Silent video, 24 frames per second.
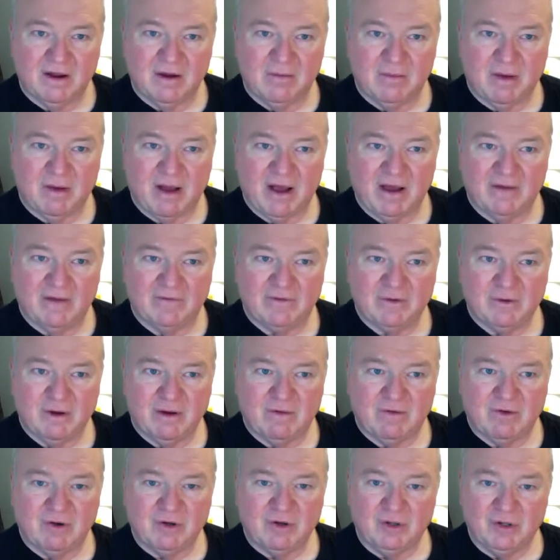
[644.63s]
Thereby, if
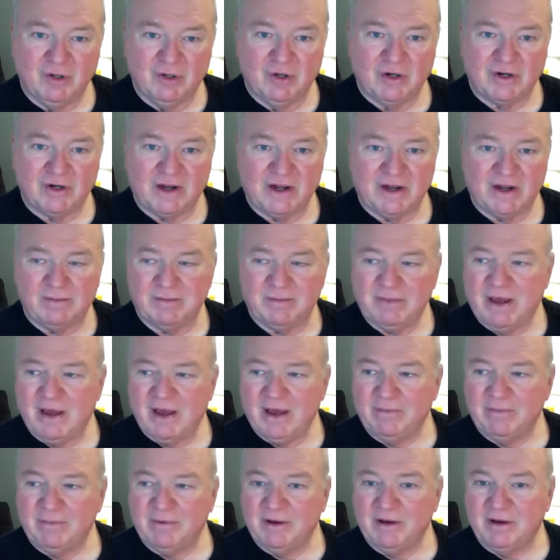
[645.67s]
you ever look at a
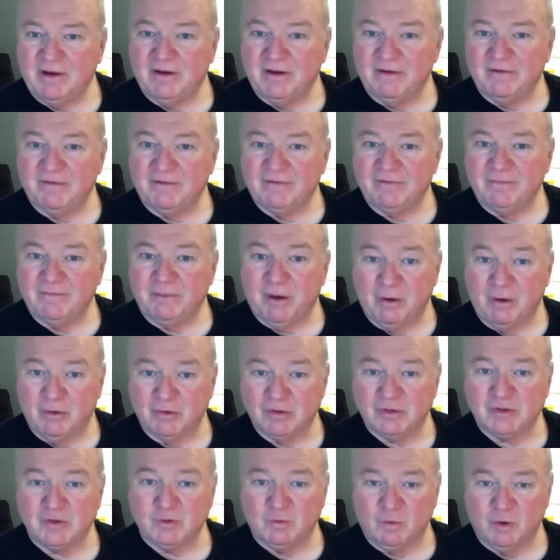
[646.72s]
map of
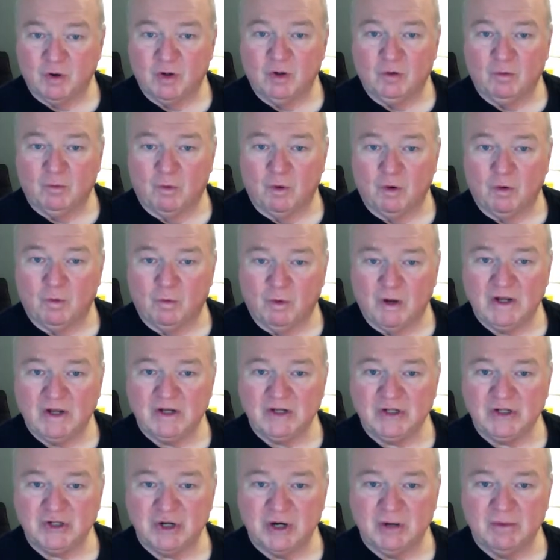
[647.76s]
post-World War I
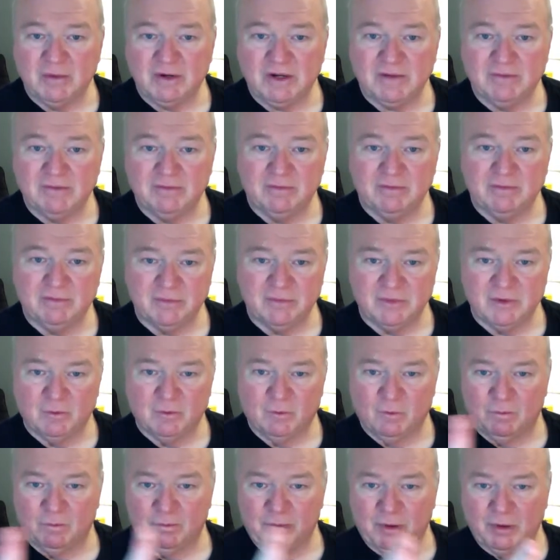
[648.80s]
Germany,
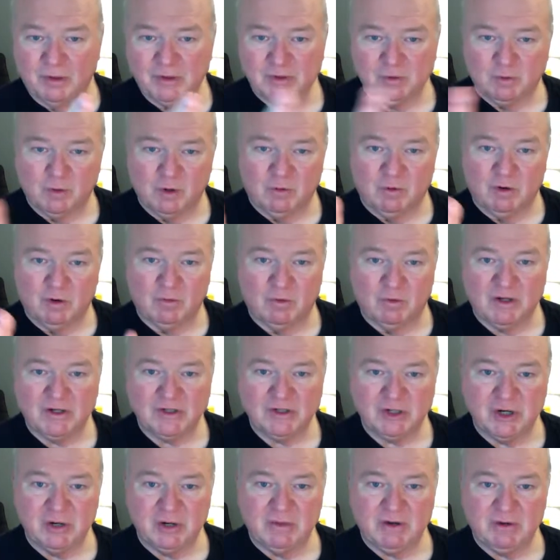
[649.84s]
post-World War I
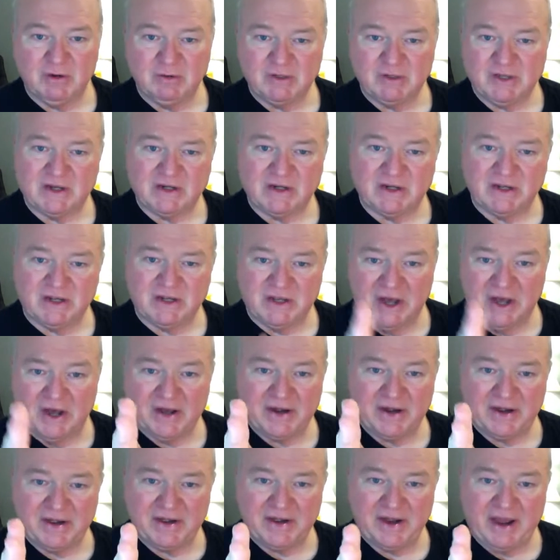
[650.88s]
Germany was actually cut
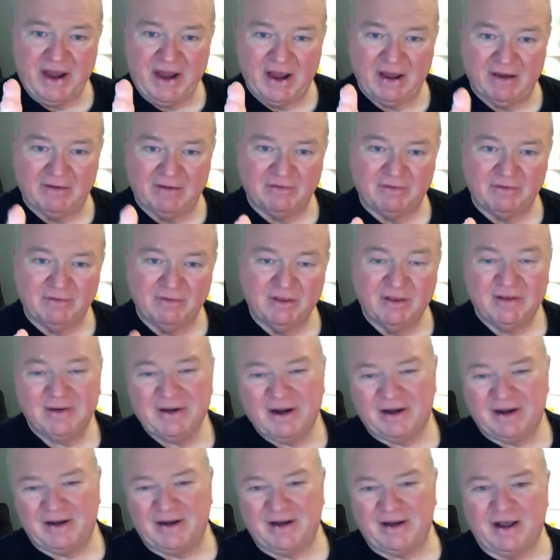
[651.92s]
in half. Not
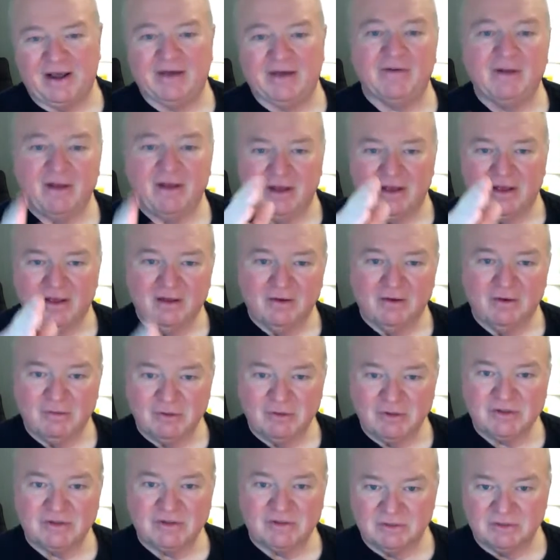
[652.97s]
in half. It
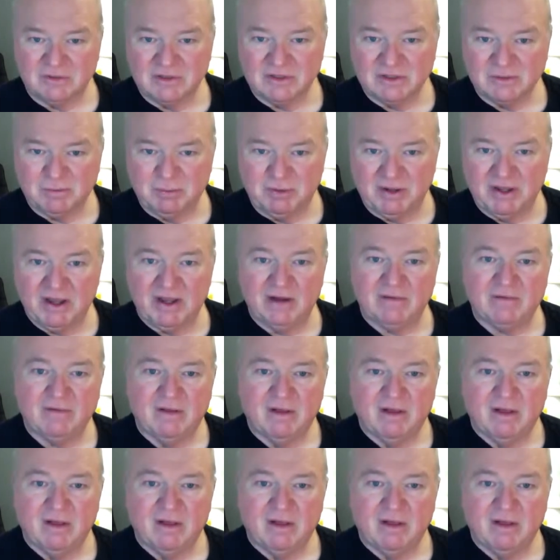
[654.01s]
was split.